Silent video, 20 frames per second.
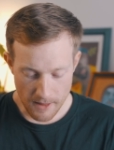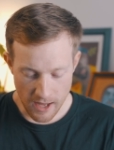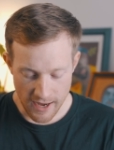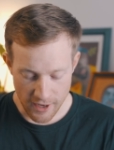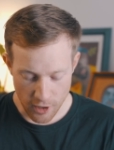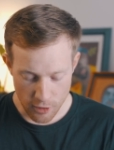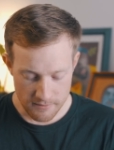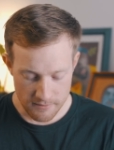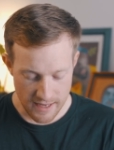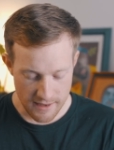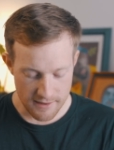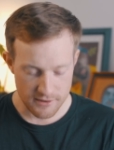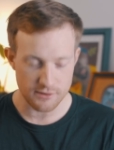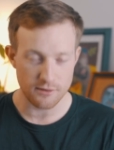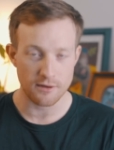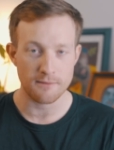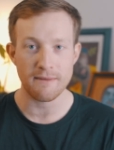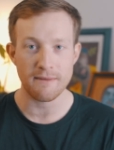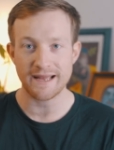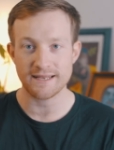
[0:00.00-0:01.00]
I hope that
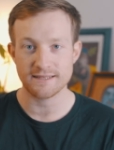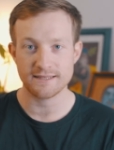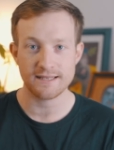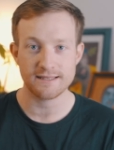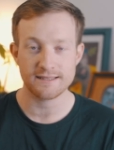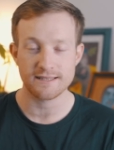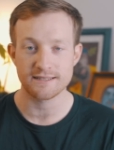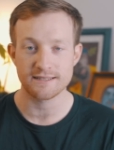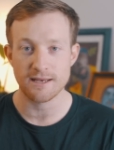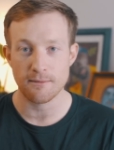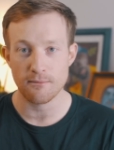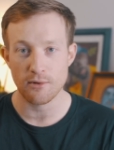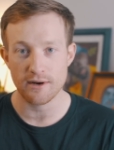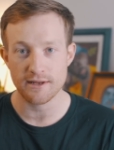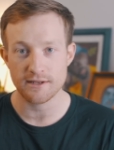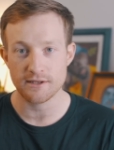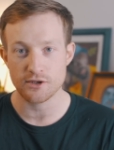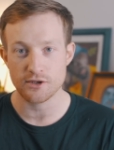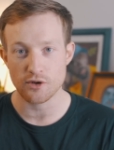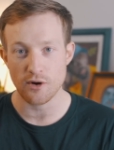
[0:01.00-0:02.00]
sort of makes sense to
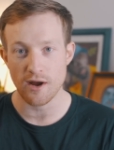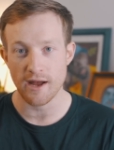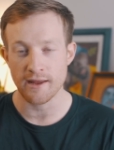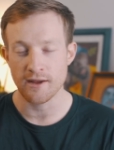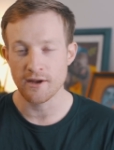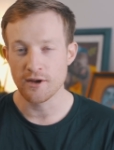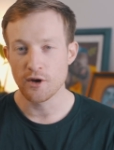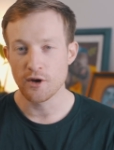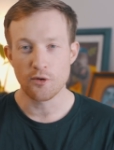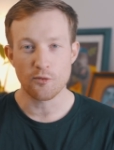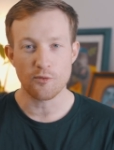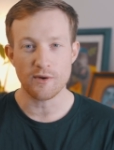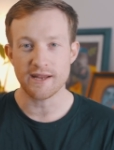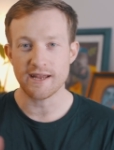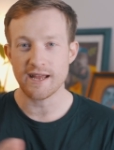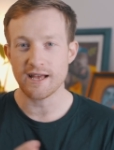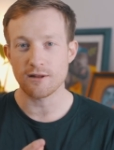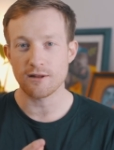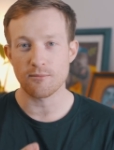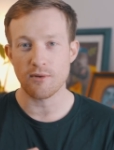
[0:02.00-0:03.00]
somebody to try
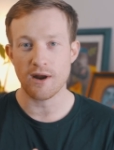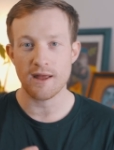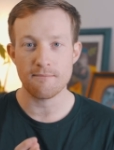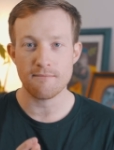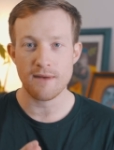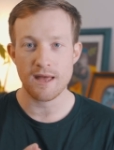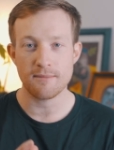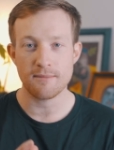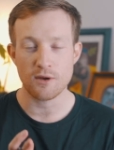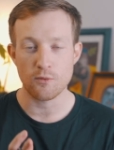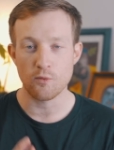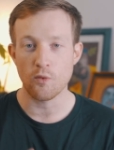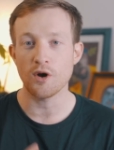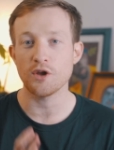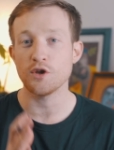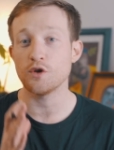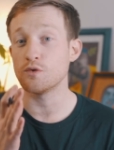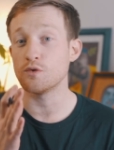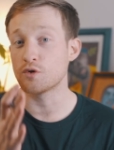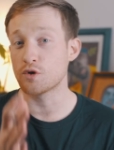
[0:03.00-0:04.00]
recalibrate maybe
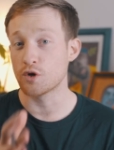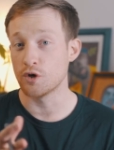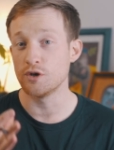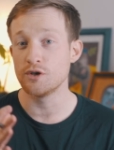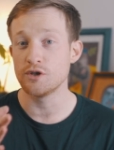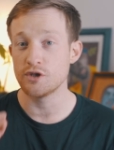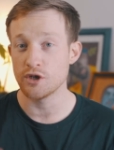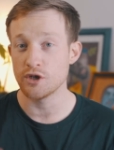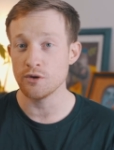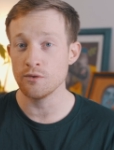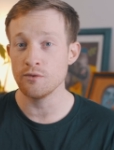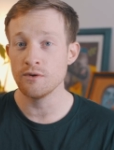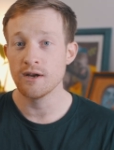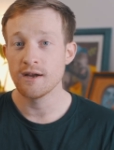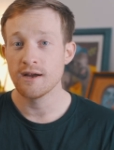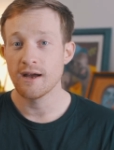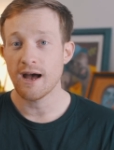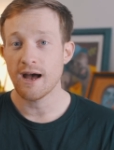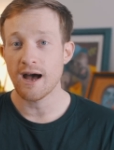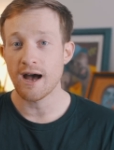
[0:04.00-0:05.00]
what you could do
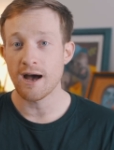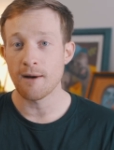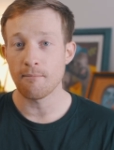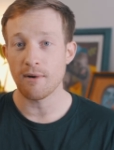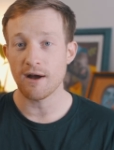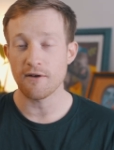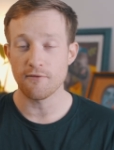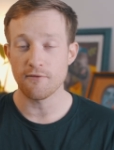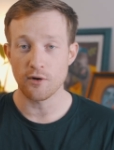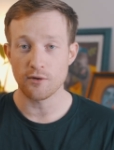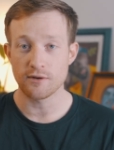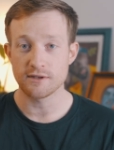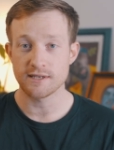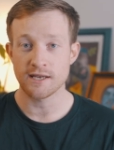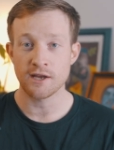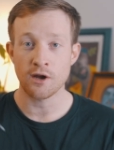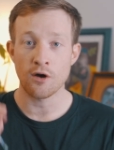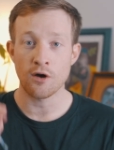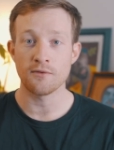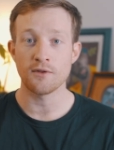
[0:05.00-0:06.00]
by
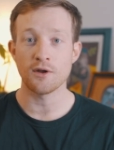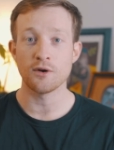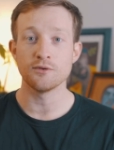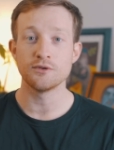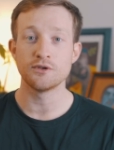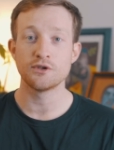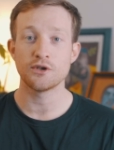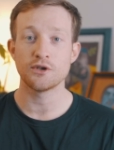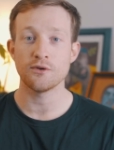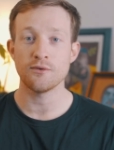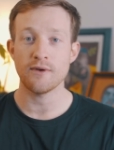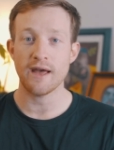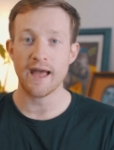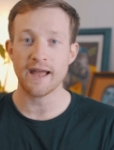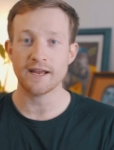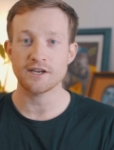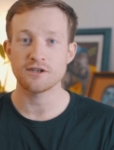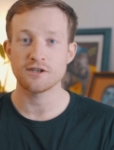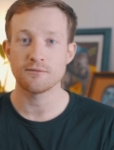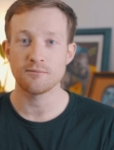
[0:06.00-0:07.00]
focusing on those 2
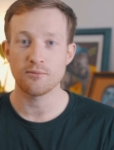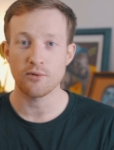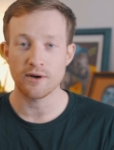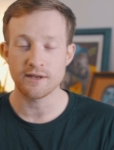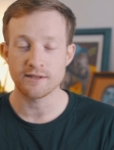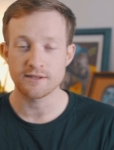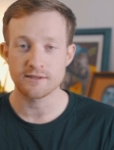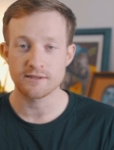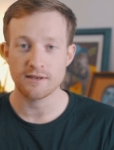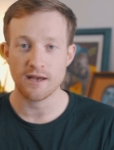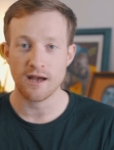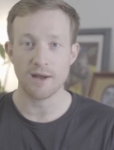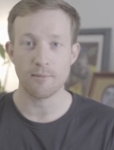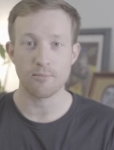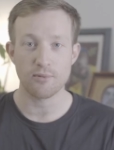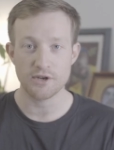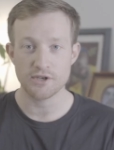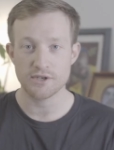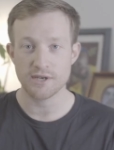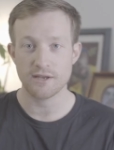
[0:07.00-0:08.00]
action points. I
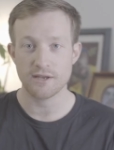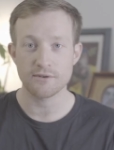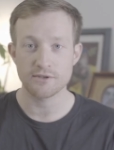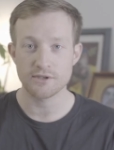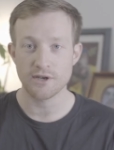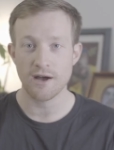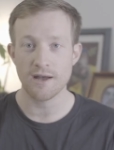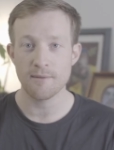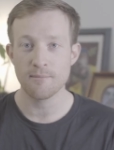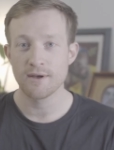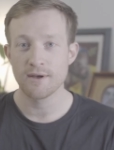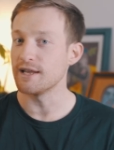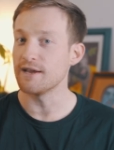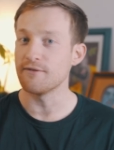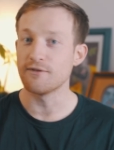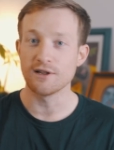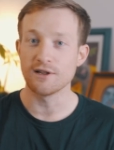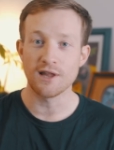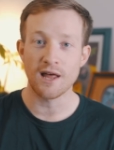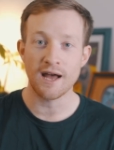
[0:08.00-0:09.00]
appreciate your time.
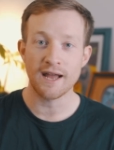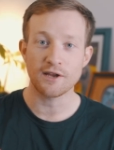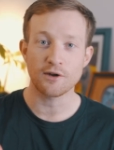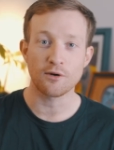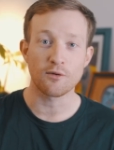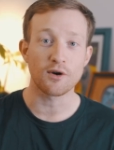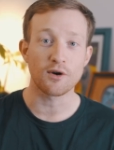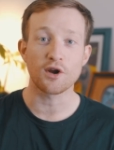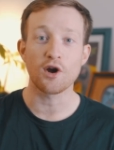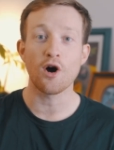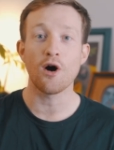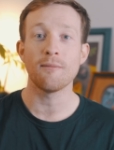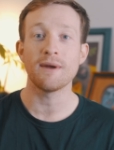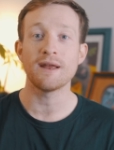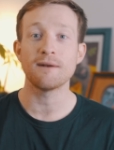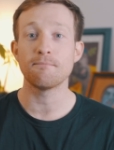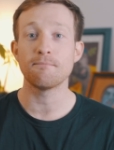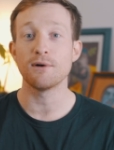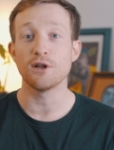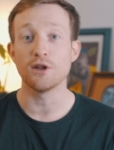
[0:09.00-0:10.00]
Leave a like or a
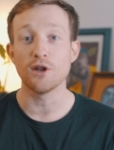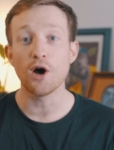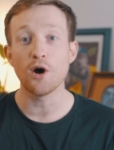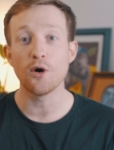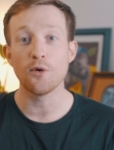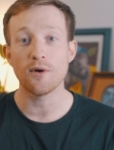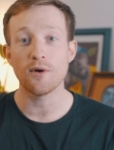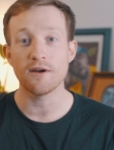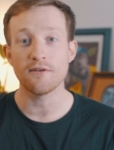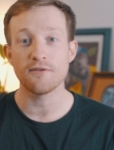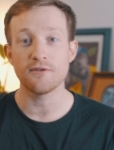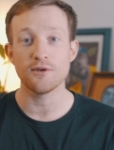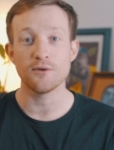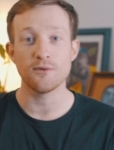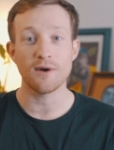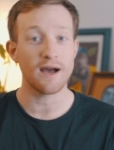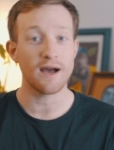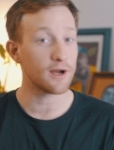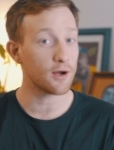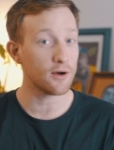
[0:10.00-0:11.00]
comment below if you
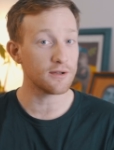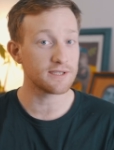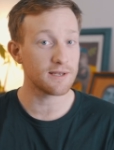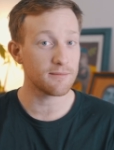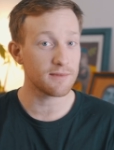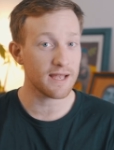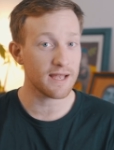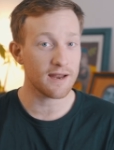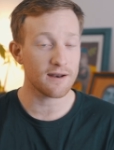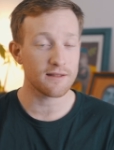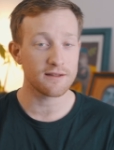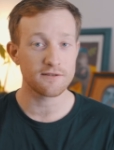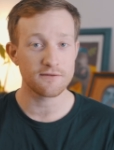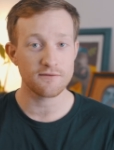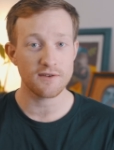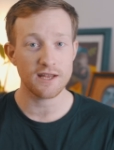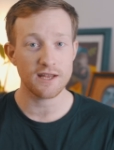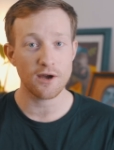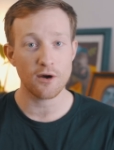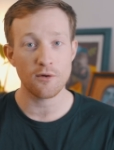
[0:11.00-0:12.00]
got something out of this
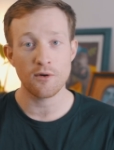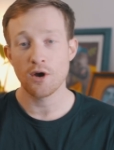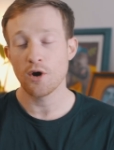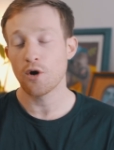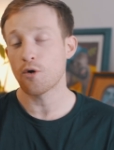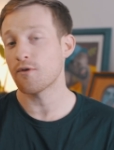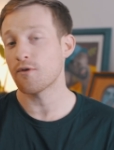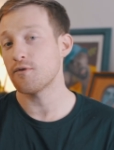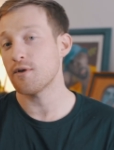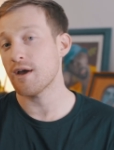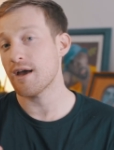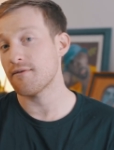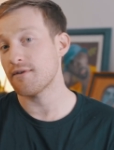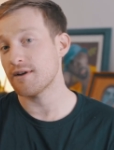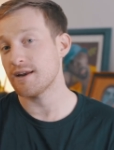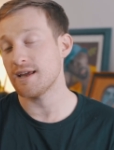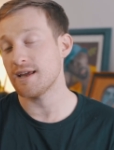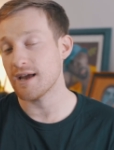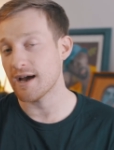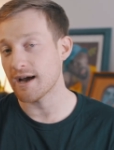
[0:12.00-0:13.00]
video, or if you have
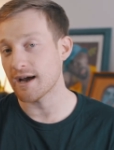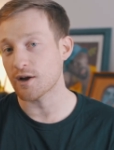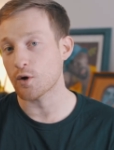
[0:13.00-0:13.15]
any